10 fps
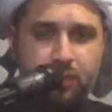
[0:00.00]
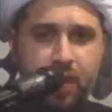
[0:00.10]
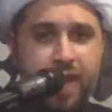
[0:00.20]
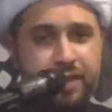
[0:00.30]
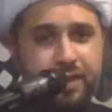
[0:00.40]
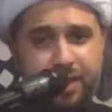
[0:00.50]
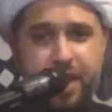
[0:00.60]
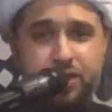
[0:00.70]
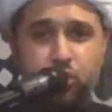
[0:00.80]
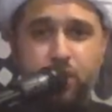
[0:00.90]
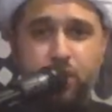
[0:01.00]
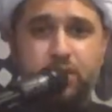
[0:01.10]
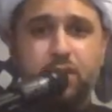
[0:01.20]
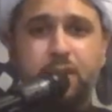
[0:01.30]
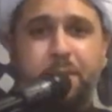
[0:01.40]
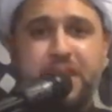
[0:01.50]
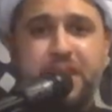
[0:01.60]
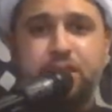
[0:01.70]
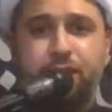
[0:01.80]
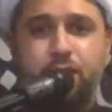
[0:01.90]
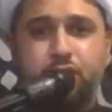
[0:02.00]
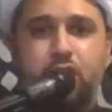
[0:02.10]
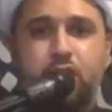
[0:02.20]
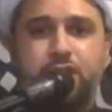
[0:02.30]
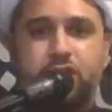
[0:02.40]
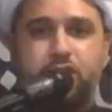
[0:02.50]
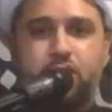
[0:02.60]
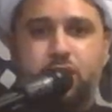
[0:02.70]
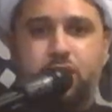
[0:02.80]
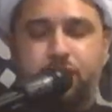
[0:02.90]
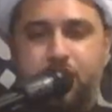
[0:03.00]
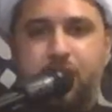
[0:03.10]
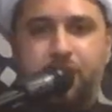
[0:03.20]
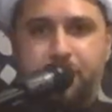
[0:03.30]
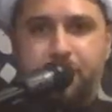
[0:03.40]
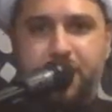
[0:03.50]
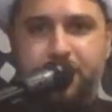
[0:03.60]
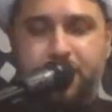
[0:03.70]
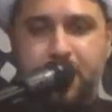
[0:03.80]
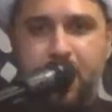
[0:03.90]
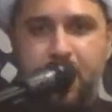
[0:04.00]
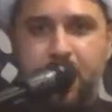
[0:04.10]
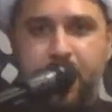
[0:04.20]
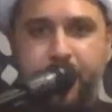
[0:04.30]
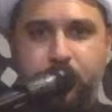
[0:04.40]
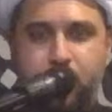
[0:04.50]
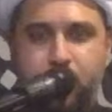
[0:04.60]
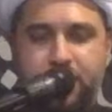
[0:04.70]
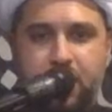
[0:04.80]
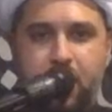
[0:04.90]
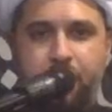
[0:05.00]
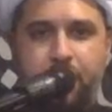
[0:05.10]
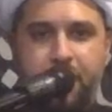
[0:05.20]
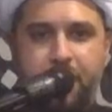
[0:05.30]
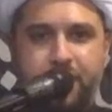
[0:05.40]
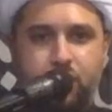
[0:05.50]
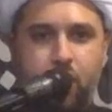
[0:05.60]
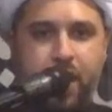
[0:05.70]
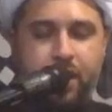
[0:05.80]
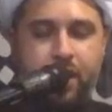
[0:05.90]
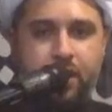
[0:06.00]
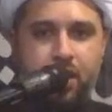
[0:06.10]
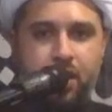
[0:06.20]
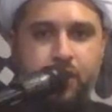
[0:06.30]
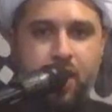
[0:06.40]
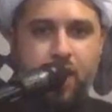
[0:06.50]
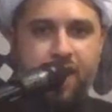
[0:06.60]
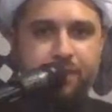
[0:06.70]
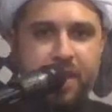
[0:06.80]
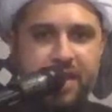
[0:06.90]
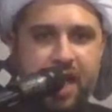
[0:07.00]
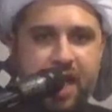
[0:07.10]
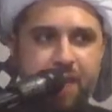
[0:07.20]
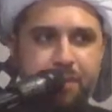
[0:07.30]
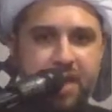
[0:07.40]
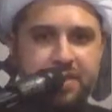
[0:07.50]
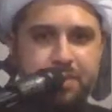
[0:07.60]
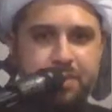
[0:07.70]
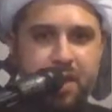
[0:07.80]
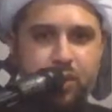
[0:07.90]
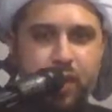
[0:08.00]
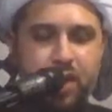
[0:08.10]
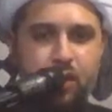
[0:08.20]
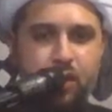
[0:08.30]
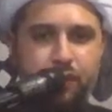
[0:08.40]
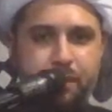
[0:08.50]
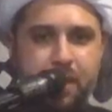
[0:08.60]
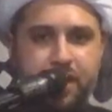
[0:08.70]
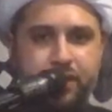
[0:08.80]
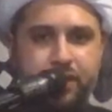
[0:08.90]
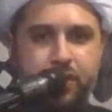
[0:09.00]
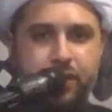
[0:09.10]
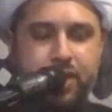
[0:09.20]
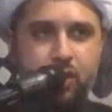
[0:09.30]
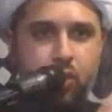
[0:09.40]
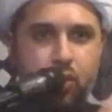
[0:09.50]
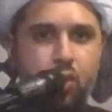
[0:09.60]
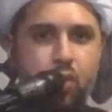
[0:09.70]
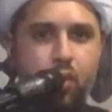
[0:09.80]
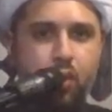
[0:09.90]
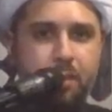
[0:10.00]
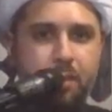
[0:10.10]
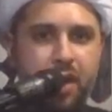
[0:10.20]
And this was not a peaceful transition of governments. It was a government where you have Bani Abbas by way of military coup, or by